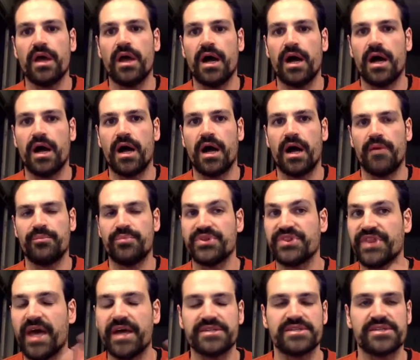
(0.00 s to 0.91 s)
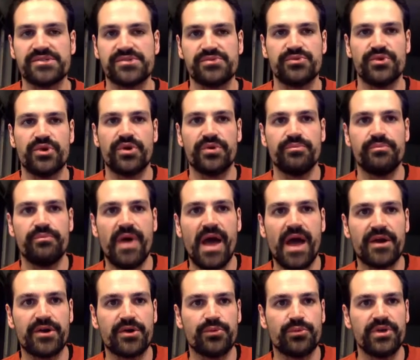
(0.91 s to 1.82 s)
But that doesn't really
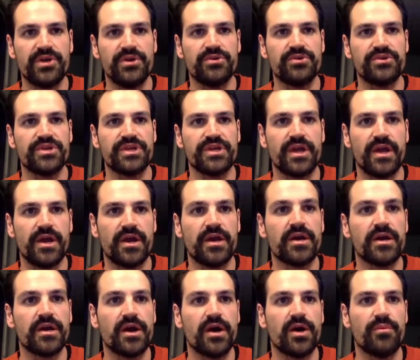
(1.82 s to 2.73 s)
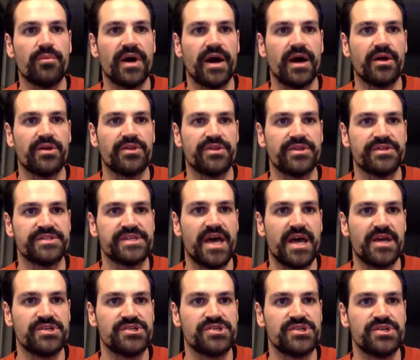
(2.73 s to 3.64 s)
matter. We only care about the
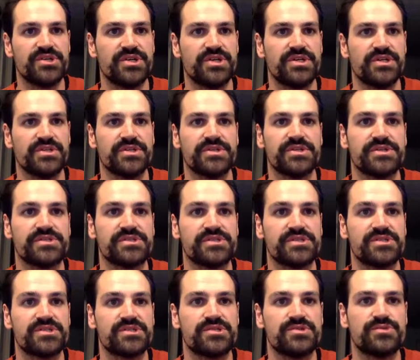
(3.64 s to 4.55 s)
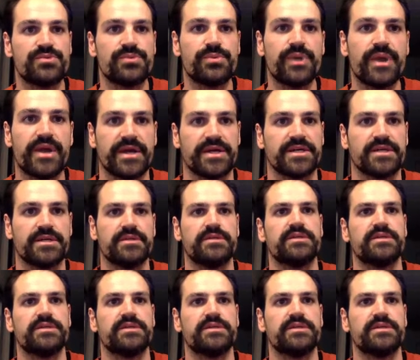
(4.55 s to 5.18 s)
tension in the string